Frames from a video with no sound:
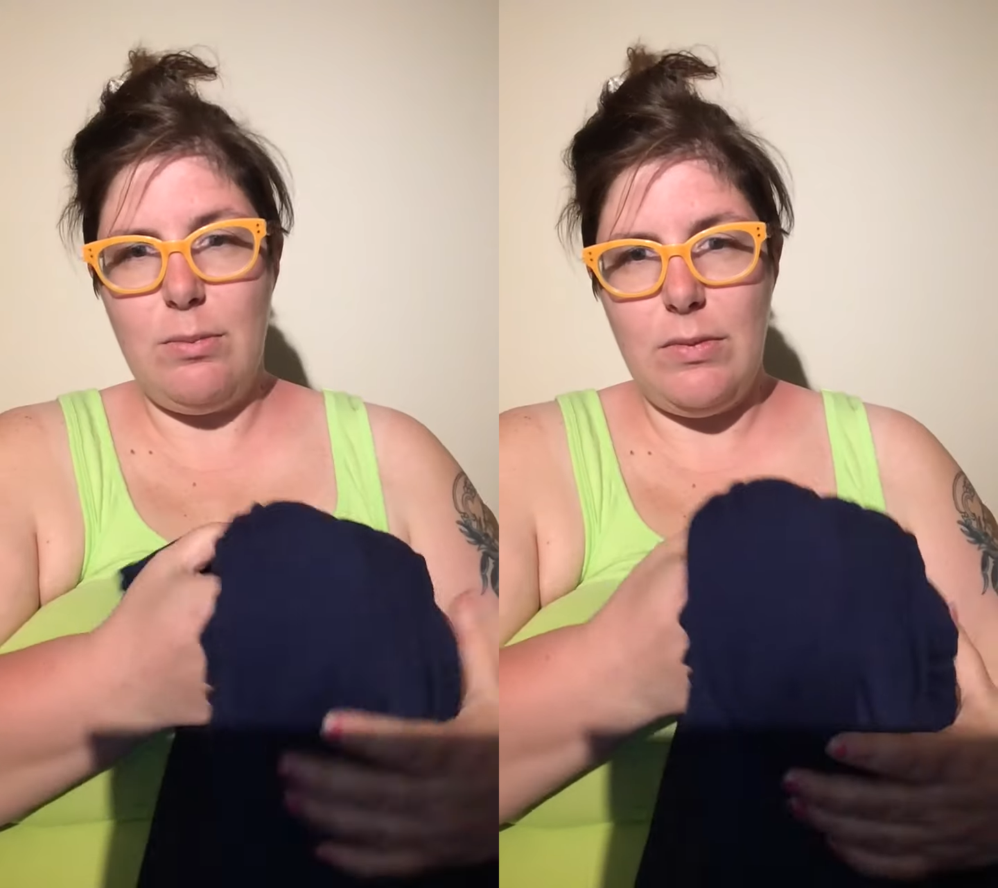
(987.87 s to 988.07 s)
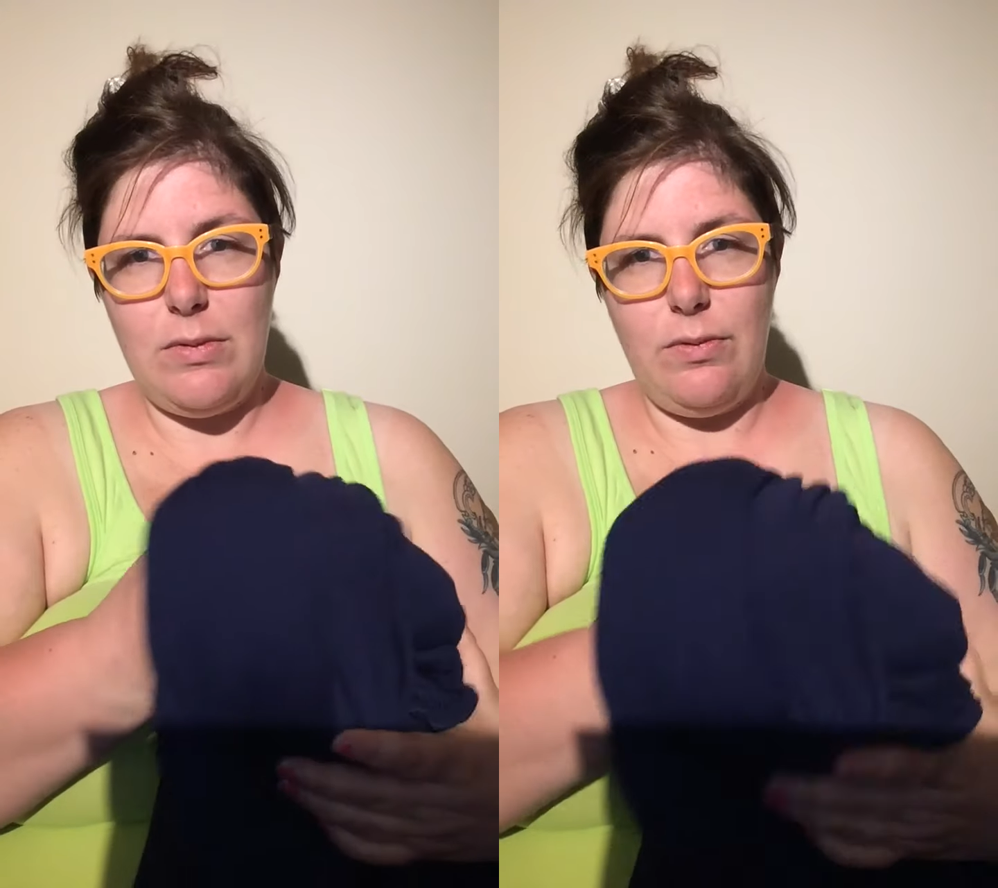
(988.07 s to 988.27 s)

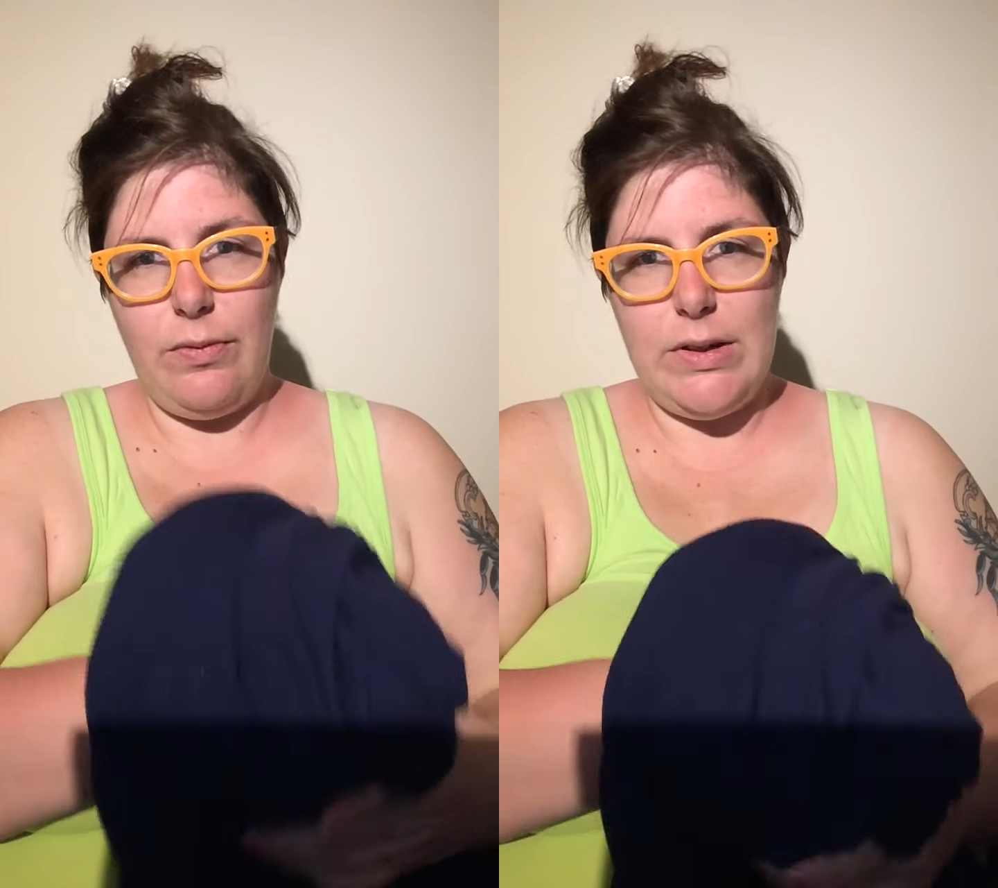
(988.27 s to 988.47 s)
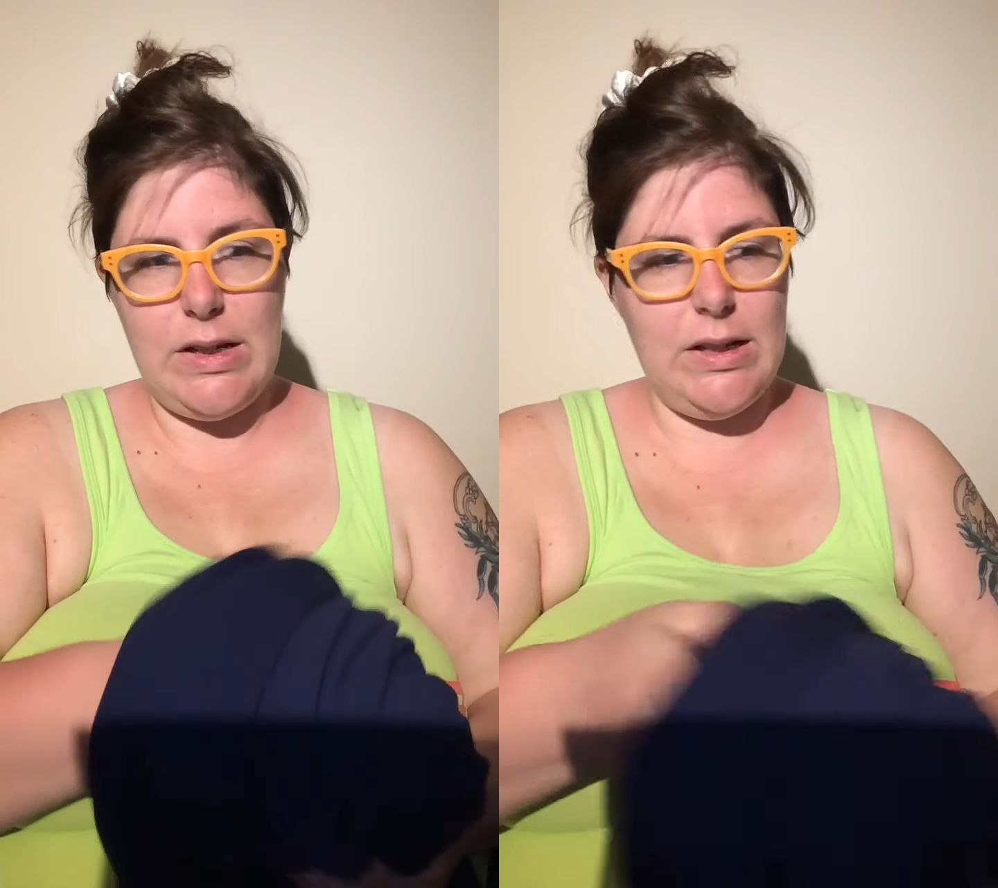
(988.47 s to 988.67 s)
some
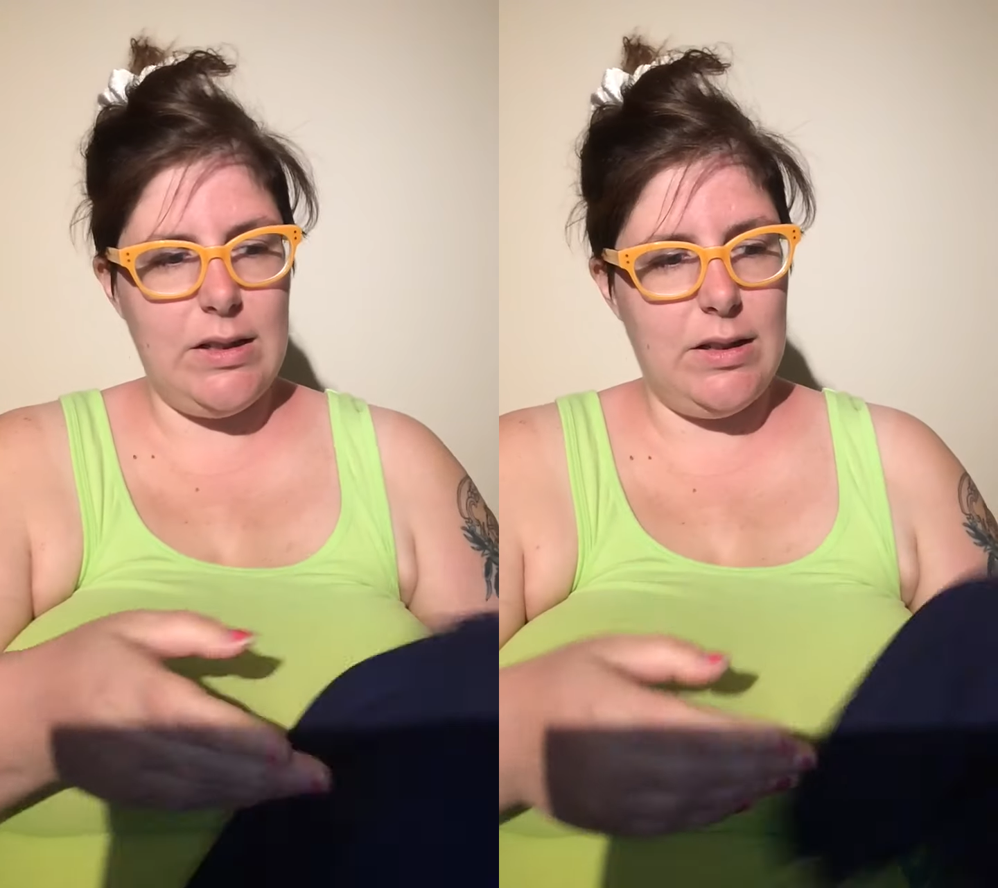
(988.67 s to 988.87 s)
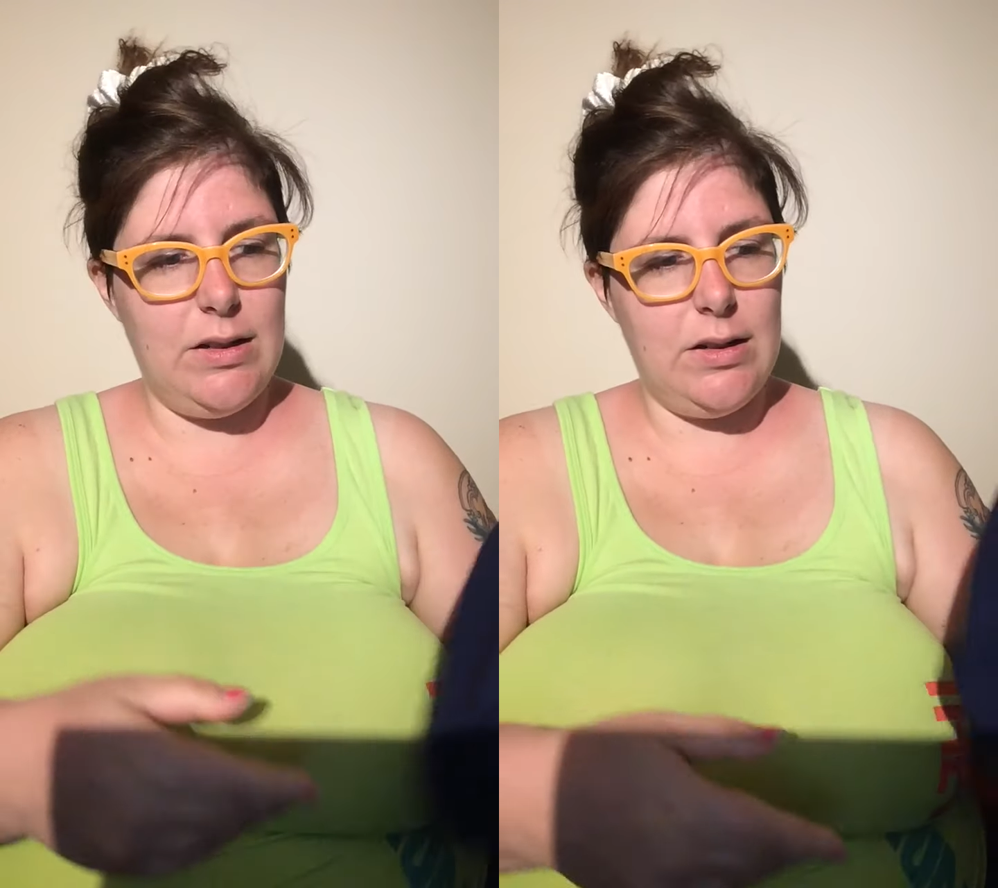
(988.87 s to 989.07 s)

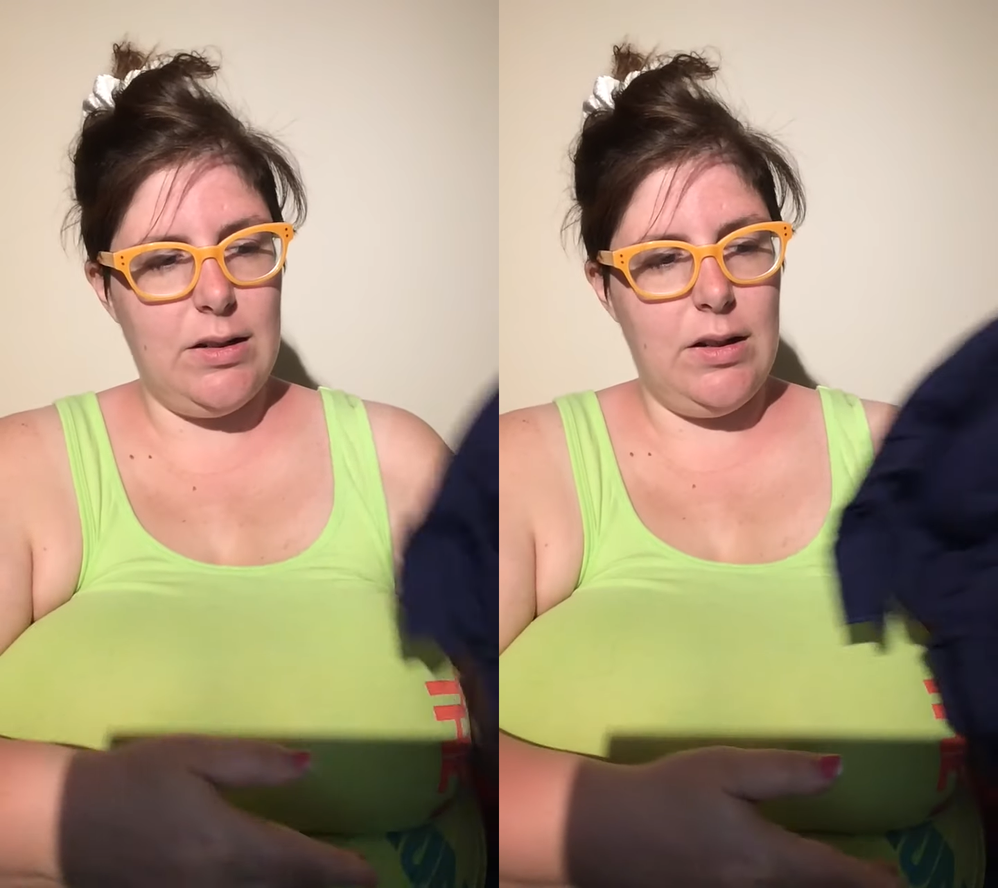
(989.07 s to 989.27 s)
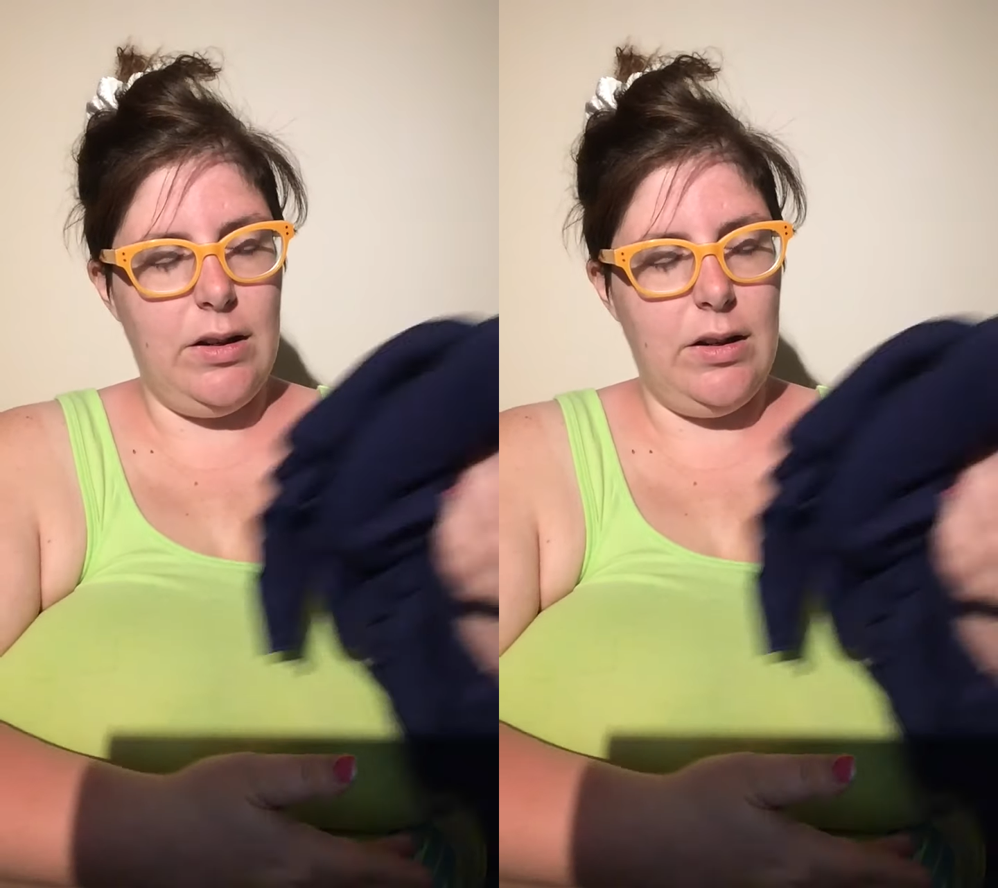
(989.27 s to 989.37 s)
decent